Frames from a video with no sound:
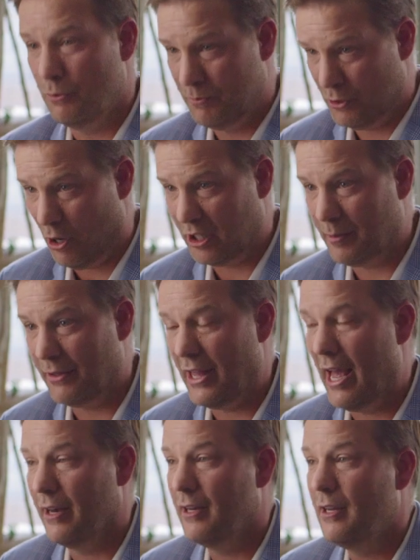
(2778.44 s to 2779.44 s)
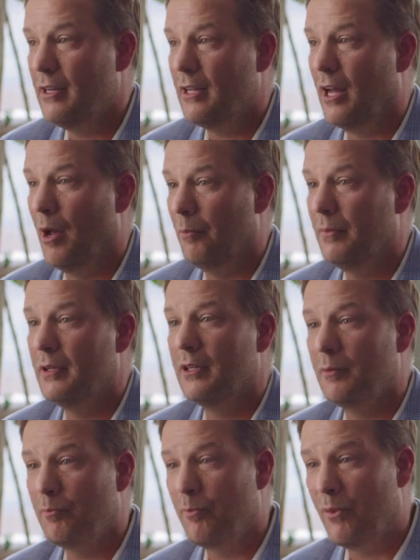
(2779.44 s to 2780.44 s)
you talked about that.
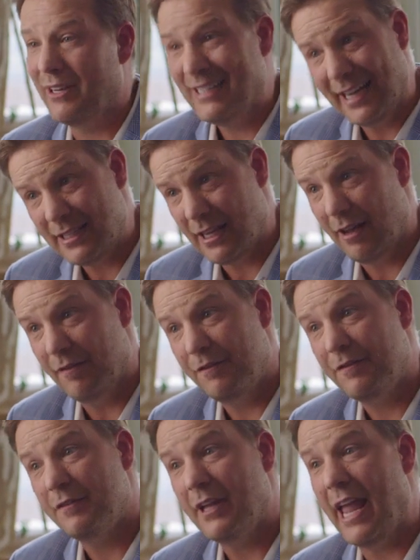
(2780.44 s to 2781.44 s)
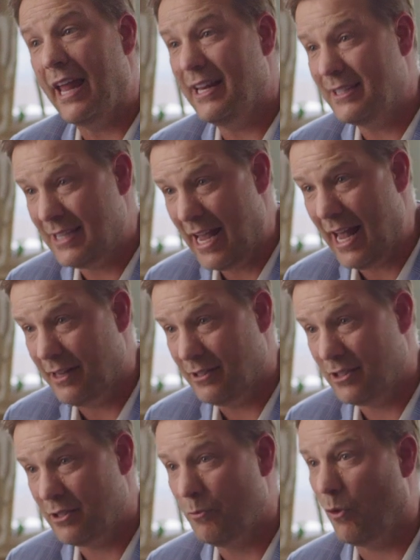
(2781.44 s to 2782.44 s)
Predictive and
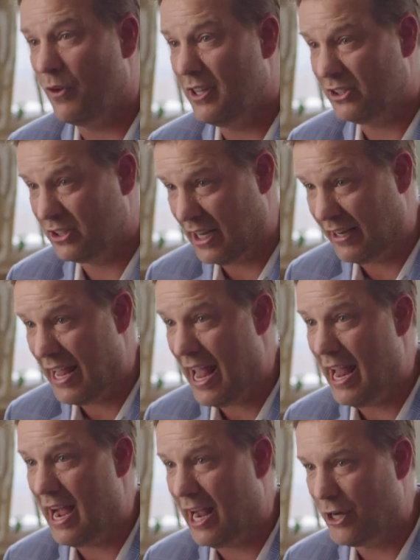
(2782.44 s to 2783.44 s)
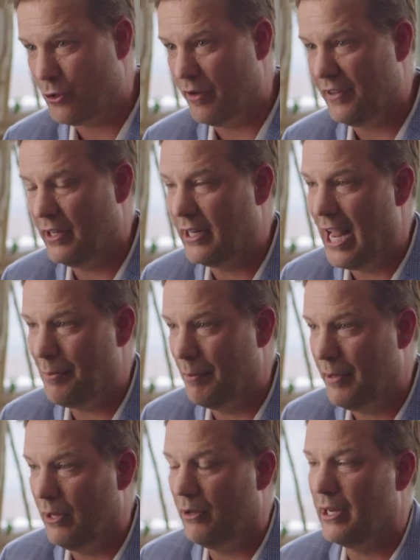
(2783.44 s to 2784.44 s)
intent, more of this kind of AI-driven
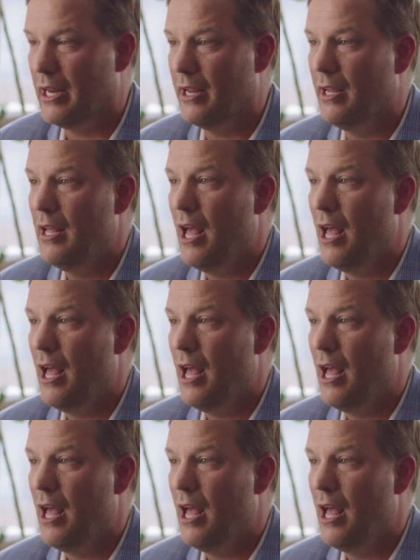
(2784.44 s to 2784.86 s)
capability.